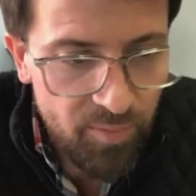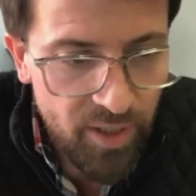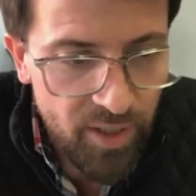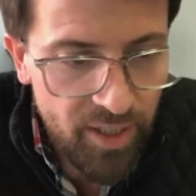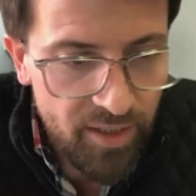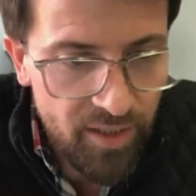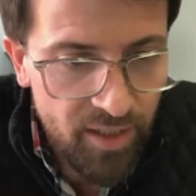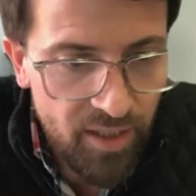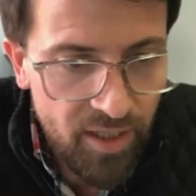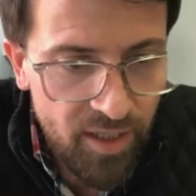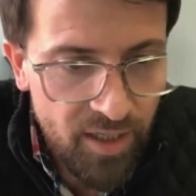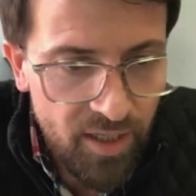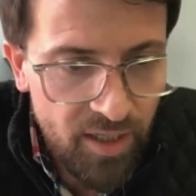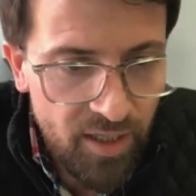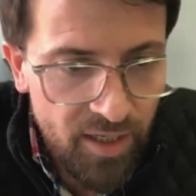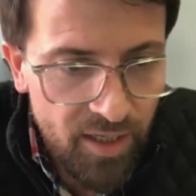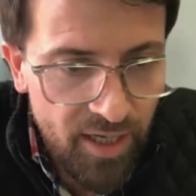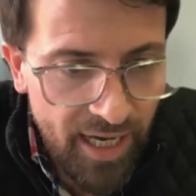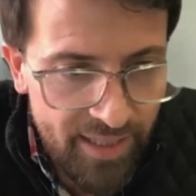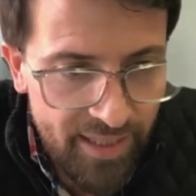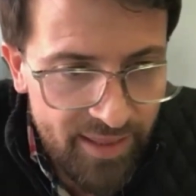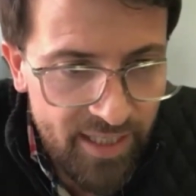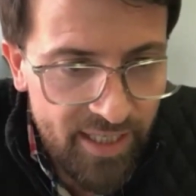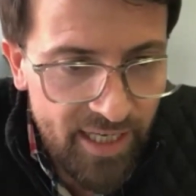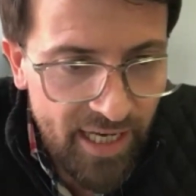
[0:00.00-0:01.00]
But
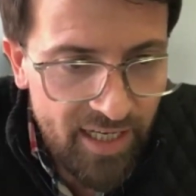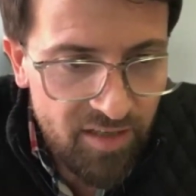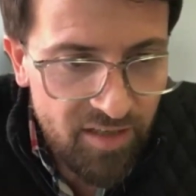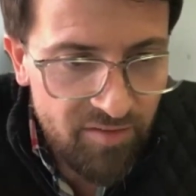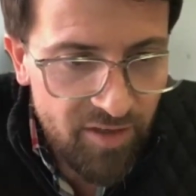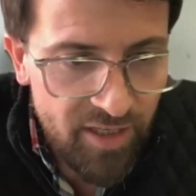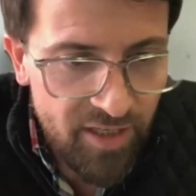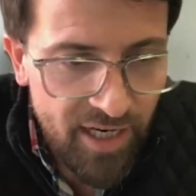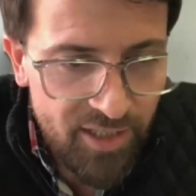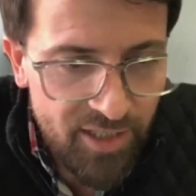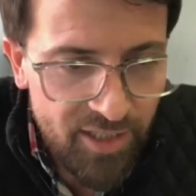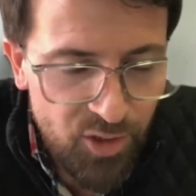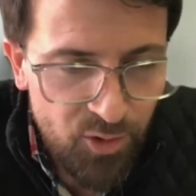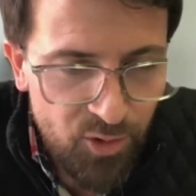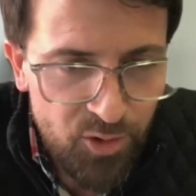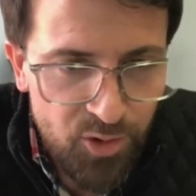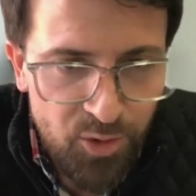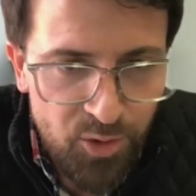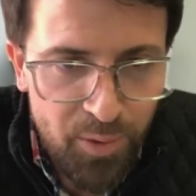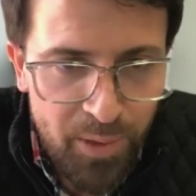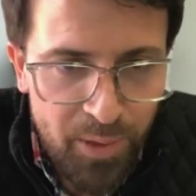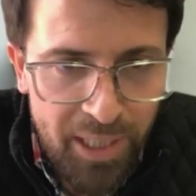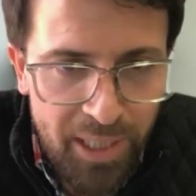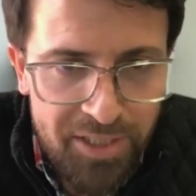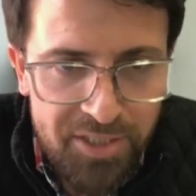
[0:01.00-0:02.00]
at the end of it, I turned
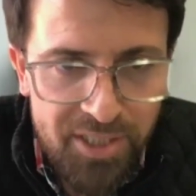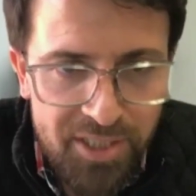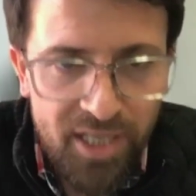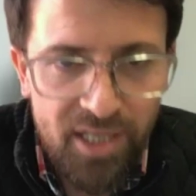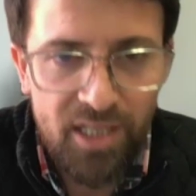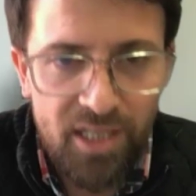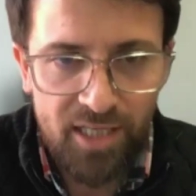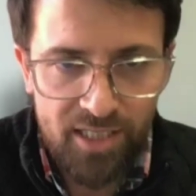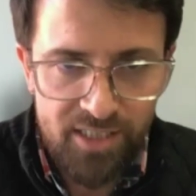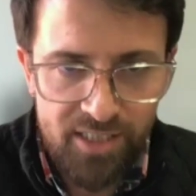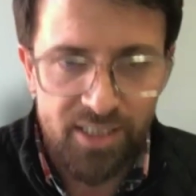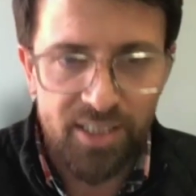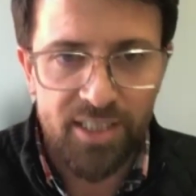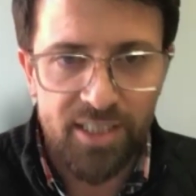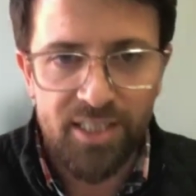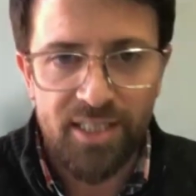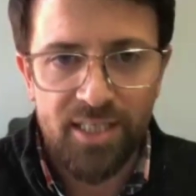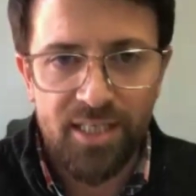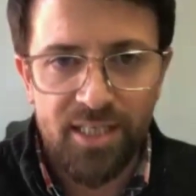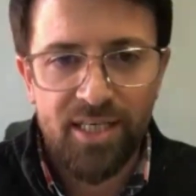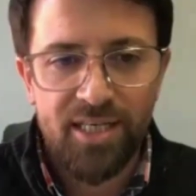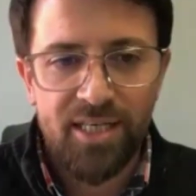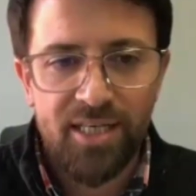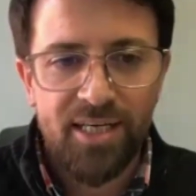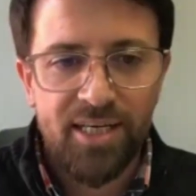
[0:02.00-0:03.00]
to her and I said, listen,
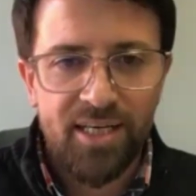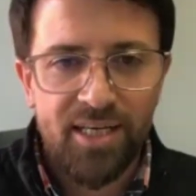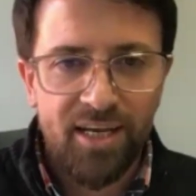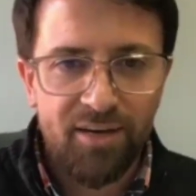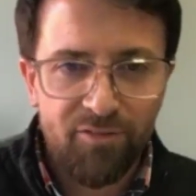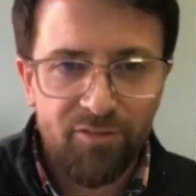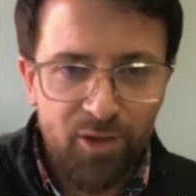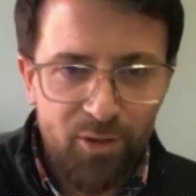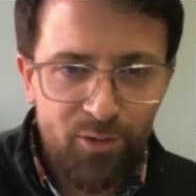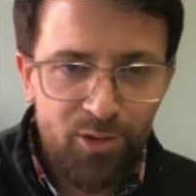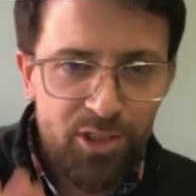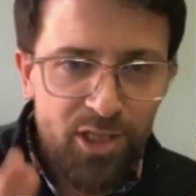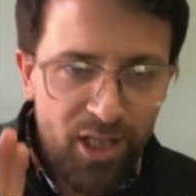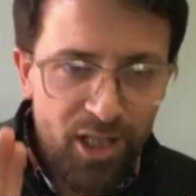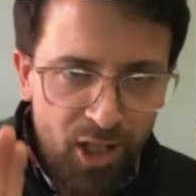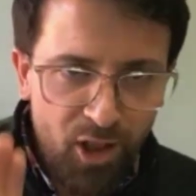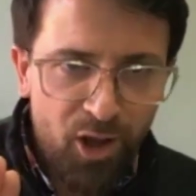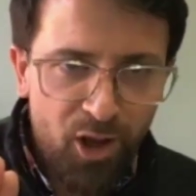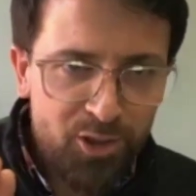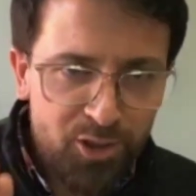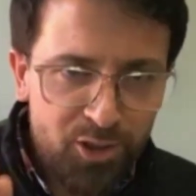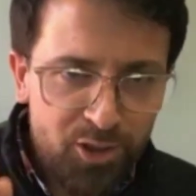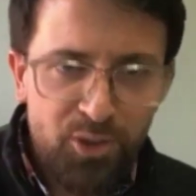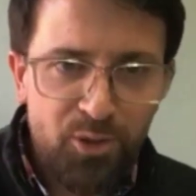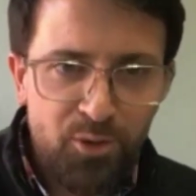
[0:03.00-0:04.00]
if there is a
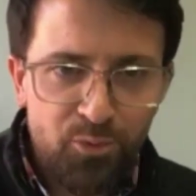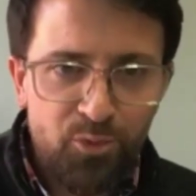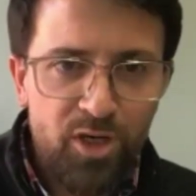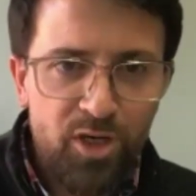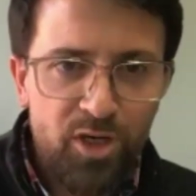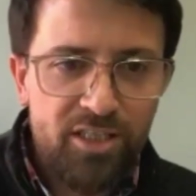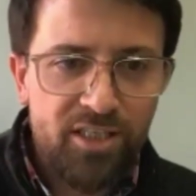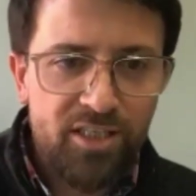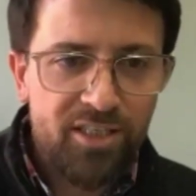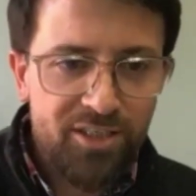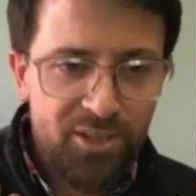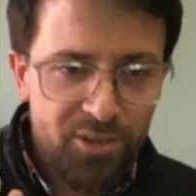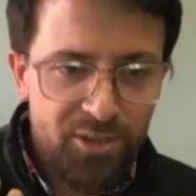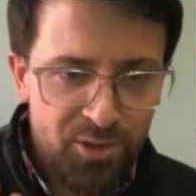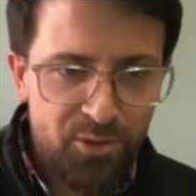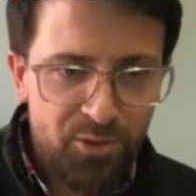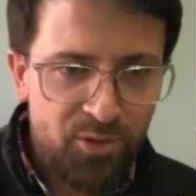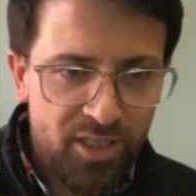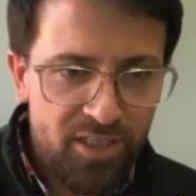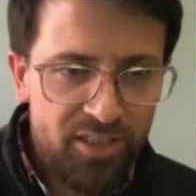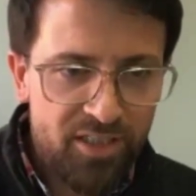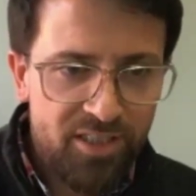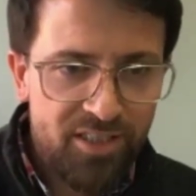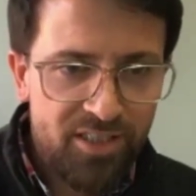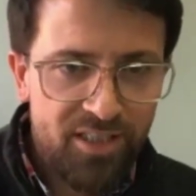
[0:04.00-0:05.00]
logical reason to do
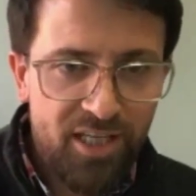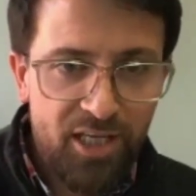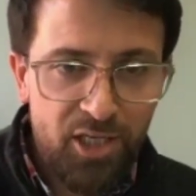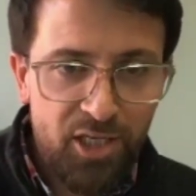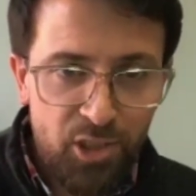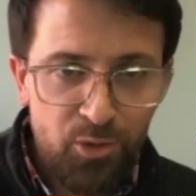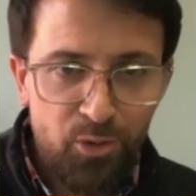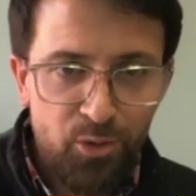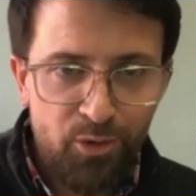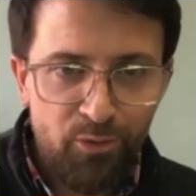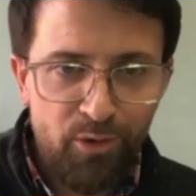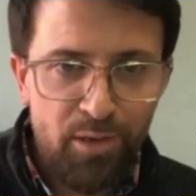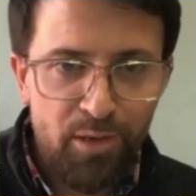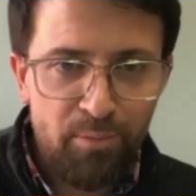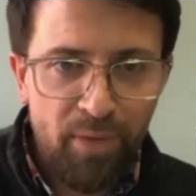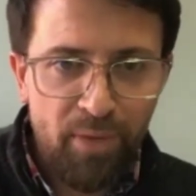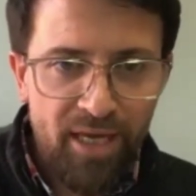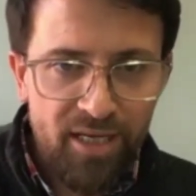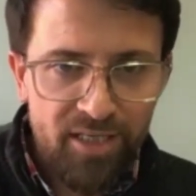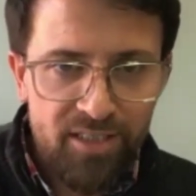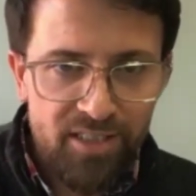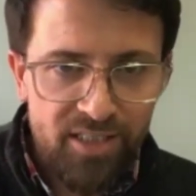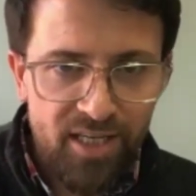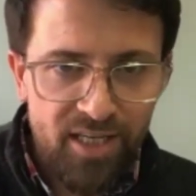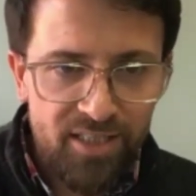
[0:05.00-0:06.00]
this that you agree
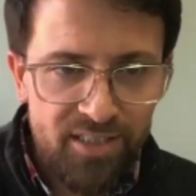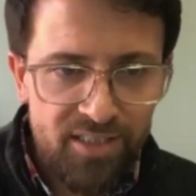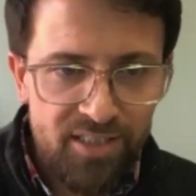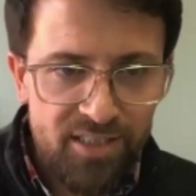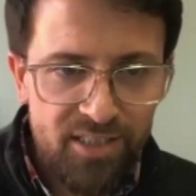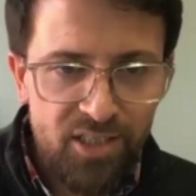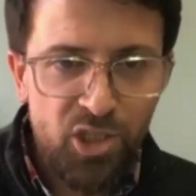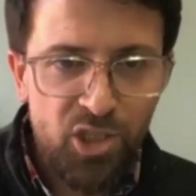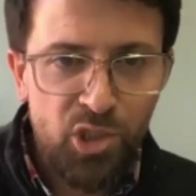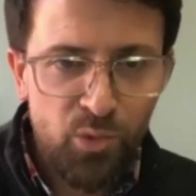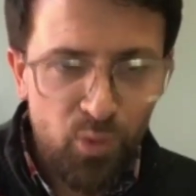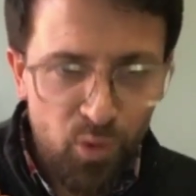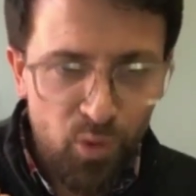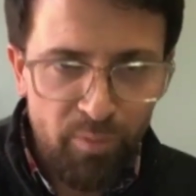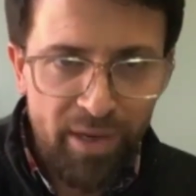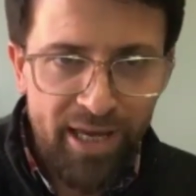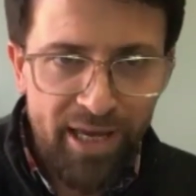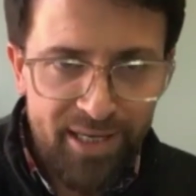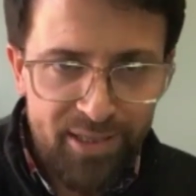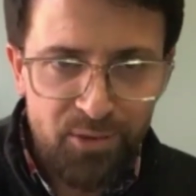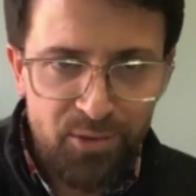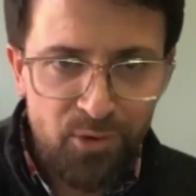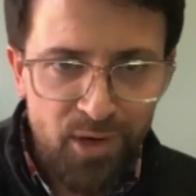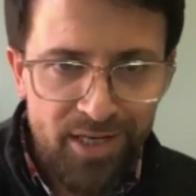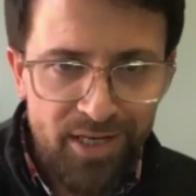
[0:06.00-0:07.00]
makes sense, you will
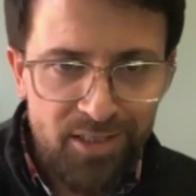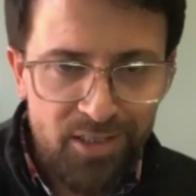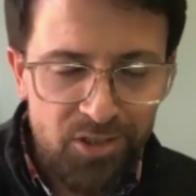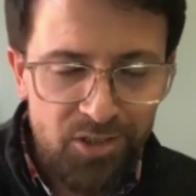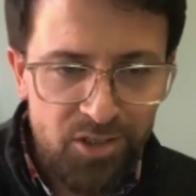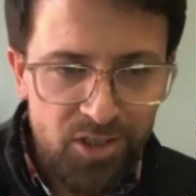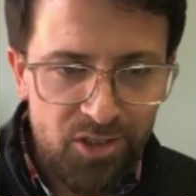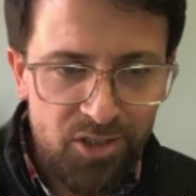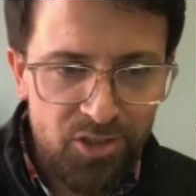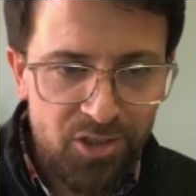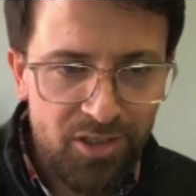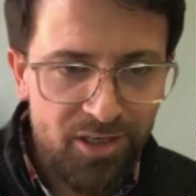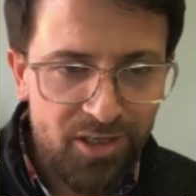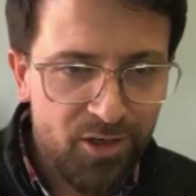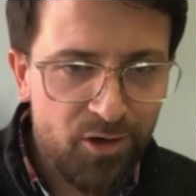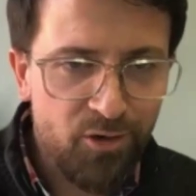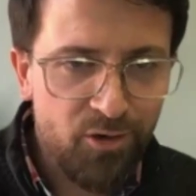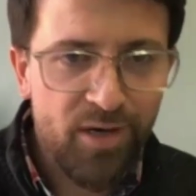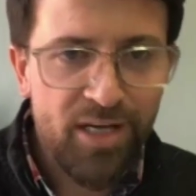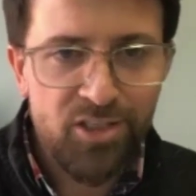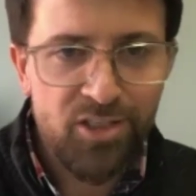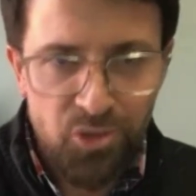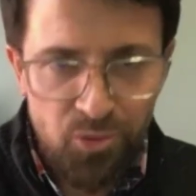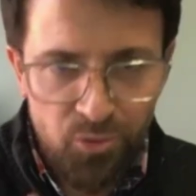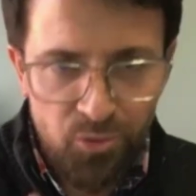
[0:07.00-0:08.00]
make the right decision. And her
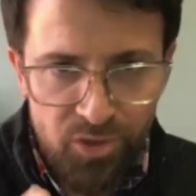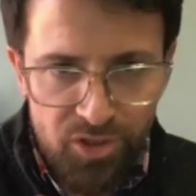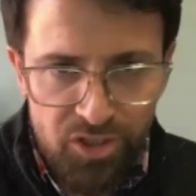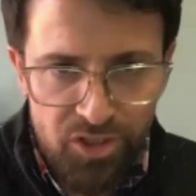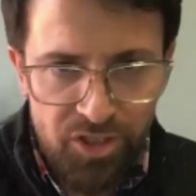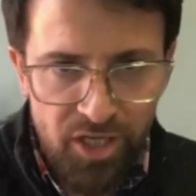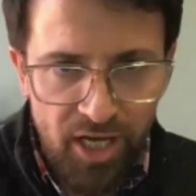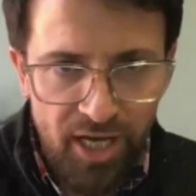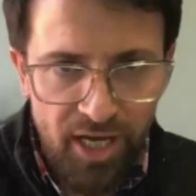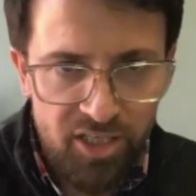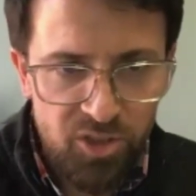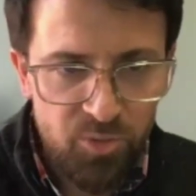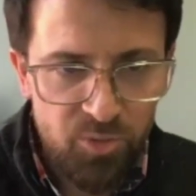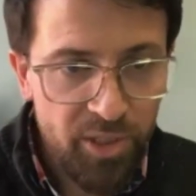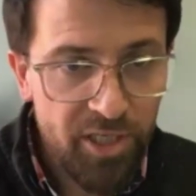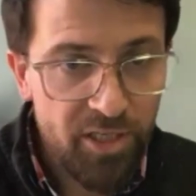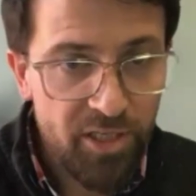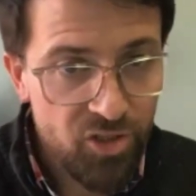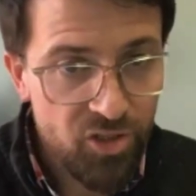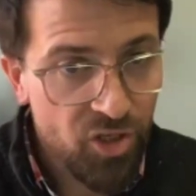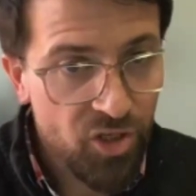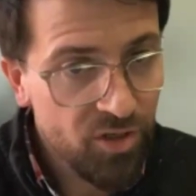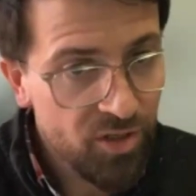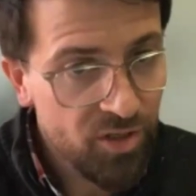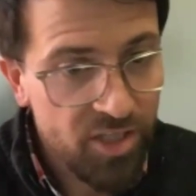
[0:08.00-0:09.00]
answer was yes. But
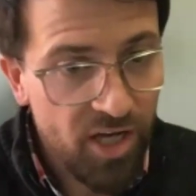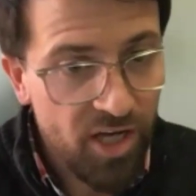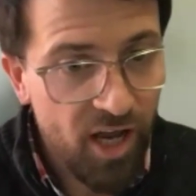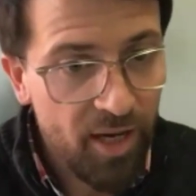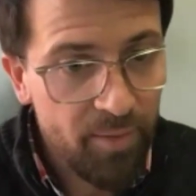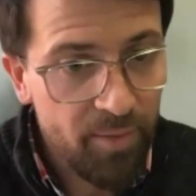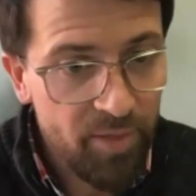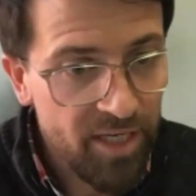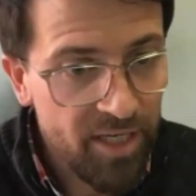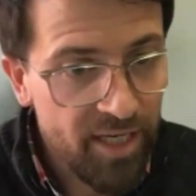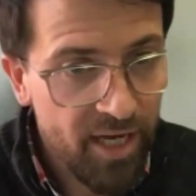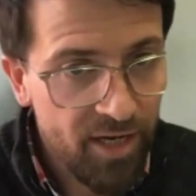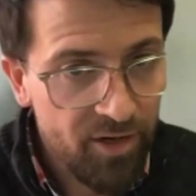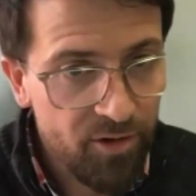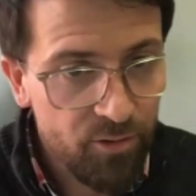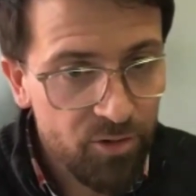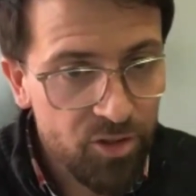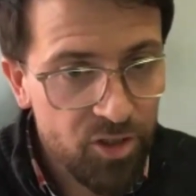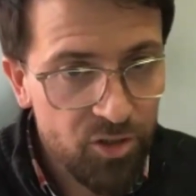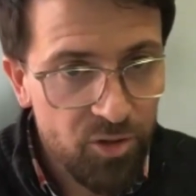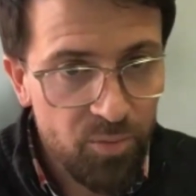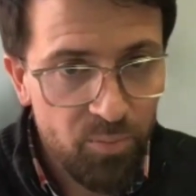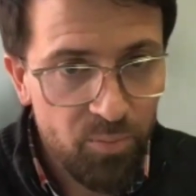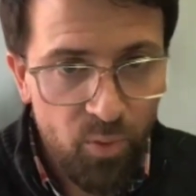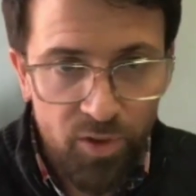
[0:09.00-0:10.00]
it took time to get her
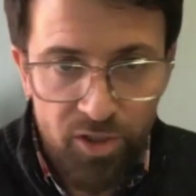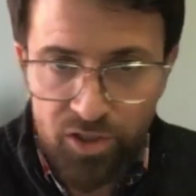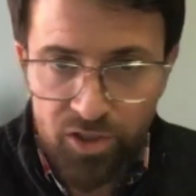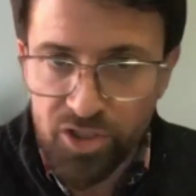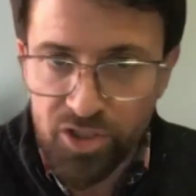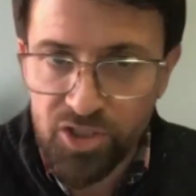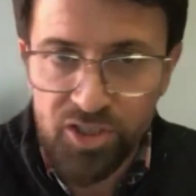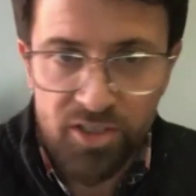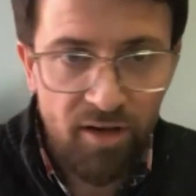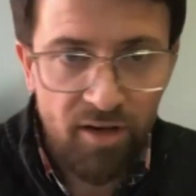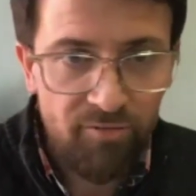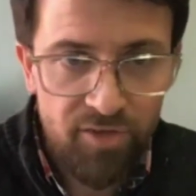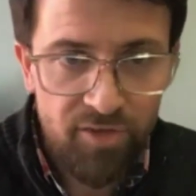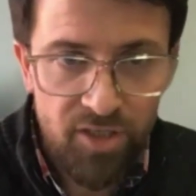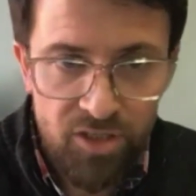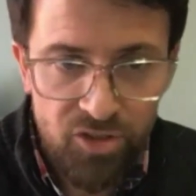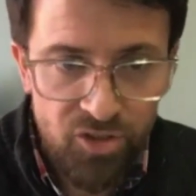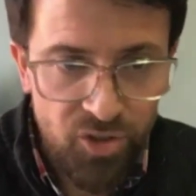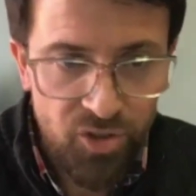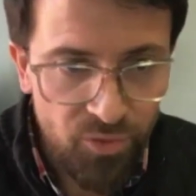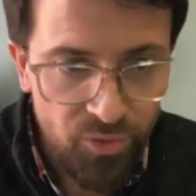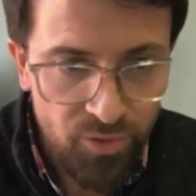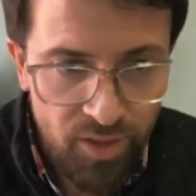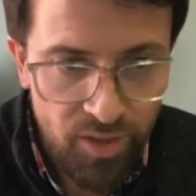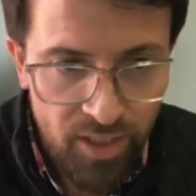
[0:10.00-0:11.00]
to the point. She's
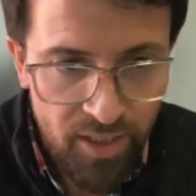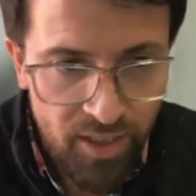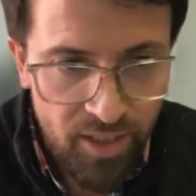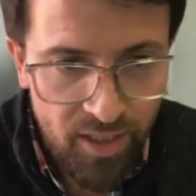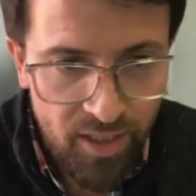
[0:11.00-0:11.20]
72.